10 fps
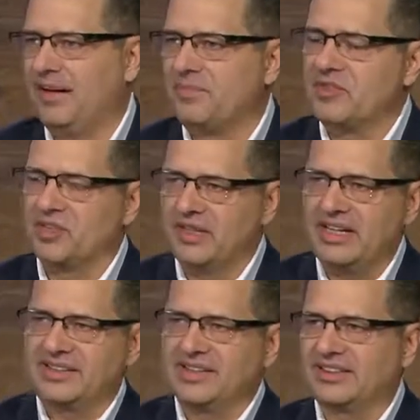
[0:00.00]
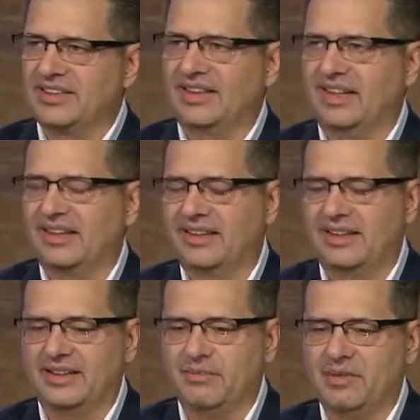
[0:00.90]
So that disconnect,
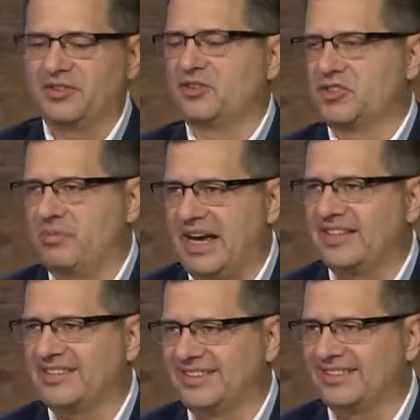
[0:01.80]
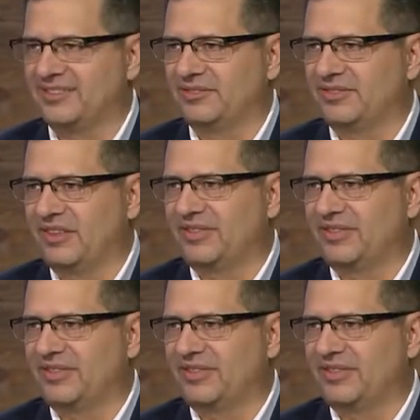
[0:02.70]
that mental gymnastics of